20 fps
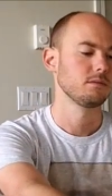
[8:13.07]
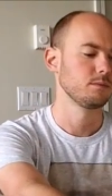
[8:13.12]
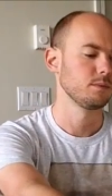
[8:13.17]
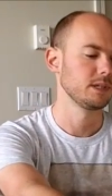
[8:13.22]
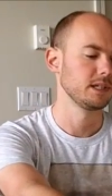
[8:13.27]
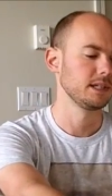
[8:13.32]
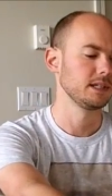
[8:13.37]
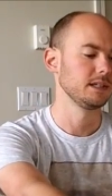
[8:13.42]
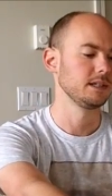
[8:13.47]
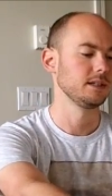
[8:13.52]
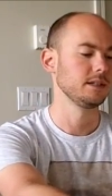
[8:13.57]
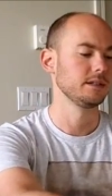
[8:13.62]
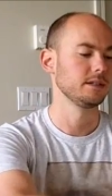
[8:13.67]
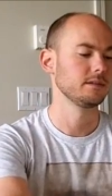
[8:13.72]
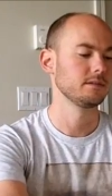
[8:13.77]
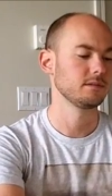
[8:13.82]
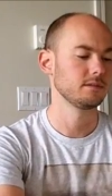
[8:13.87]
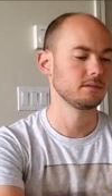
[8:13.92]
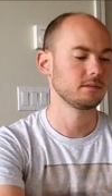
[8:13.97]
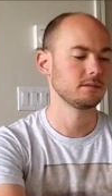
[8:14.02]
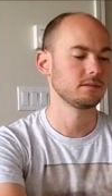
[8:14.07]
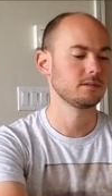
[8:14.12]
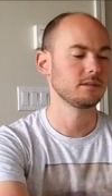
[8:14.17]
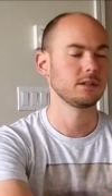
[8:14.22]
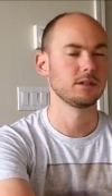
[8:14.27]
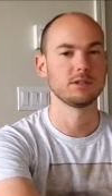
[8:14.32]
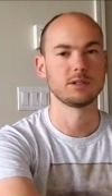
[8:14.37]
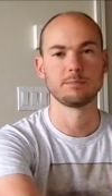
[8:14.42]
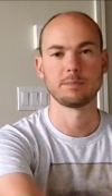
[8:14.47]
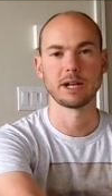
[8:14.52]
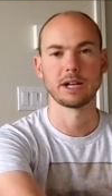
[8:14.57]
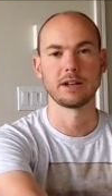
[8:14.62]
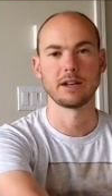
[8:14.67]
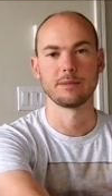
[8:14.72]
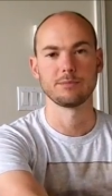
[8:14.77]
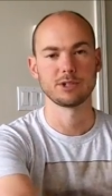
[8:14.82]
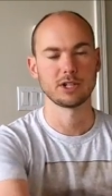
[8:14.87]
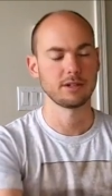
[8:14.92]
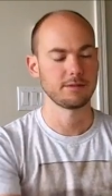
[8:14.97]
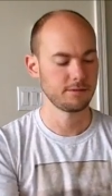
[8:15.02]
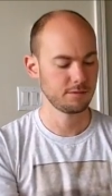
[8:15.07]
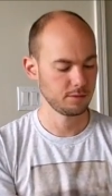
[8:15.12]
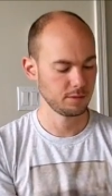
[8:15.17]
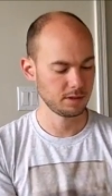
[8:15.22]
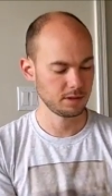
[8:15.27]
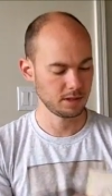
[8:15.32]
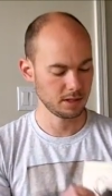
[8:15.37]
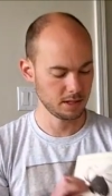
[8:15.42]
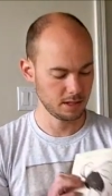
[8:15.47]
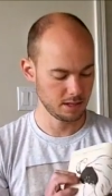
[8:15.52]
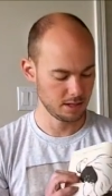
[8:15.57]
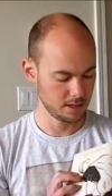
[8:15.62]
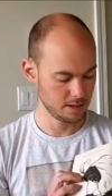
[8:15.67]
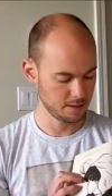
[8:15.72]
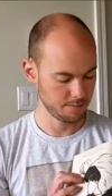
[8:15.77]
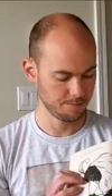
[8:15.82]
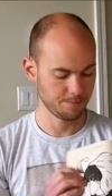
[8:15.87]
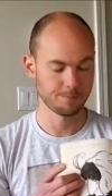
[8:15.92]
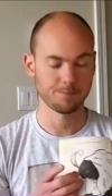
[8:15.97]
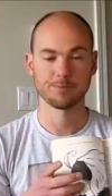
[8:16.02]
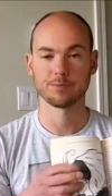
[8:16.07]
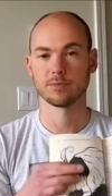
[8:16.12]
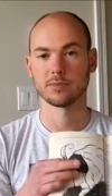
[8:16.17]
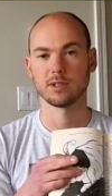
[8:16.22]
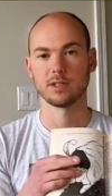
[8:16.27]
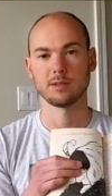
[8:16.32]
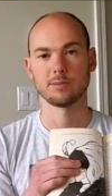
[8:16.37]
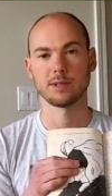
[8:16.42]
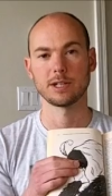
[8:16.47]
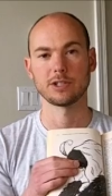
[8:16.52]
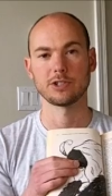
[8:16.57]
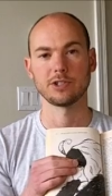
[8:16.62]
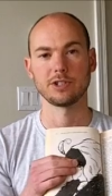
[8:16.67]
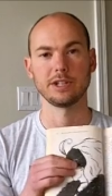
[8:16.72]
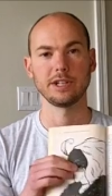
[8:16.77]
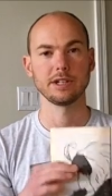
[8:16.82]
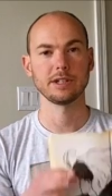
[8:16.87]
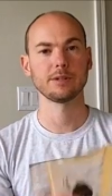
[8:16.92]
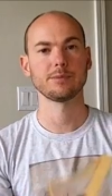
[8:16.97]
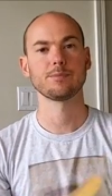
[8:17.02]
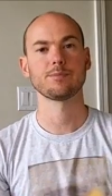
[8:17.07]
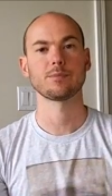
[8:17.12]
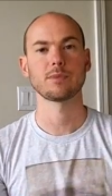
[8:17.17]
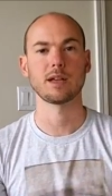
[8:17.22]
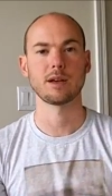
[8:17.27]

There's a paradigm shift with this picture here.